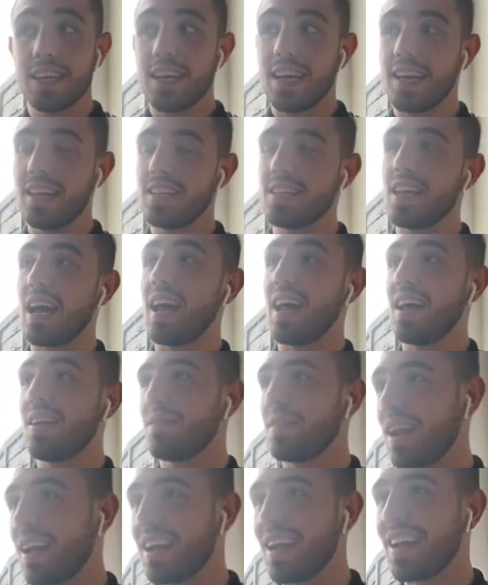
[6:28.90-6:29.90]
It is. I
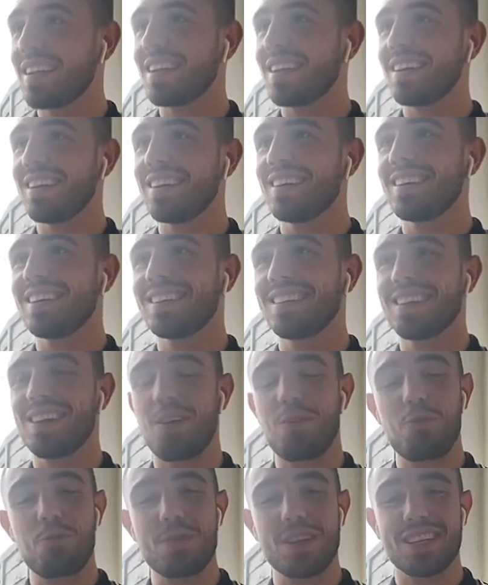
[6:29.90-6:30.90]
always like
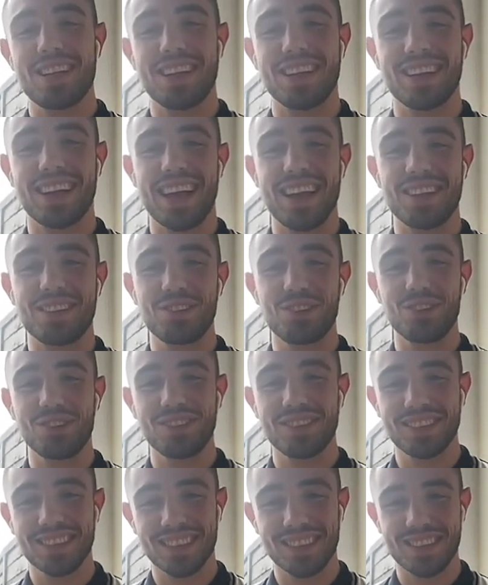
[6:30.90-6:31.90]
to get it done,
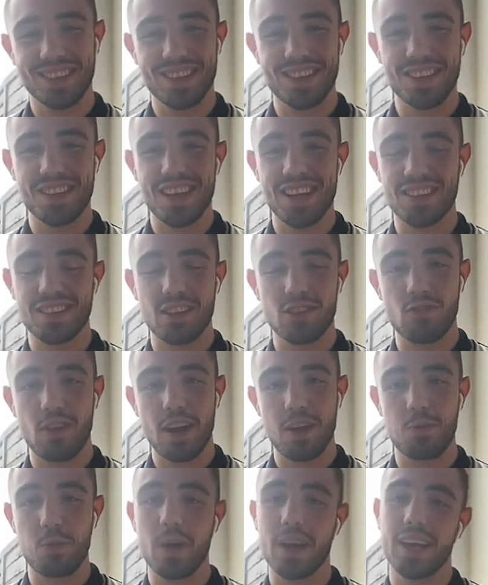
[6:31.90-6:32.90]
because it's the
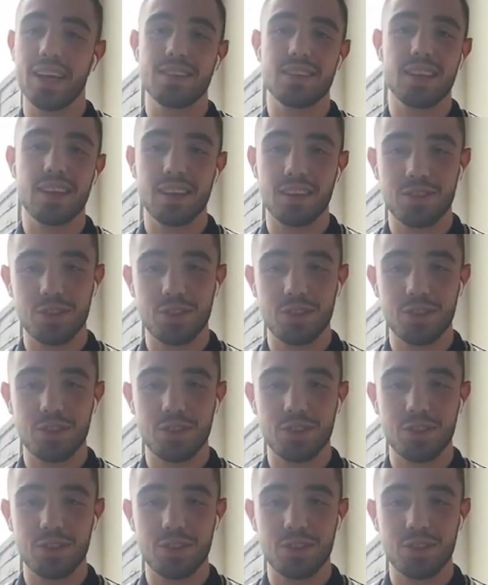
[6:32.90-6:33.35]
dreaded wait, isn't it?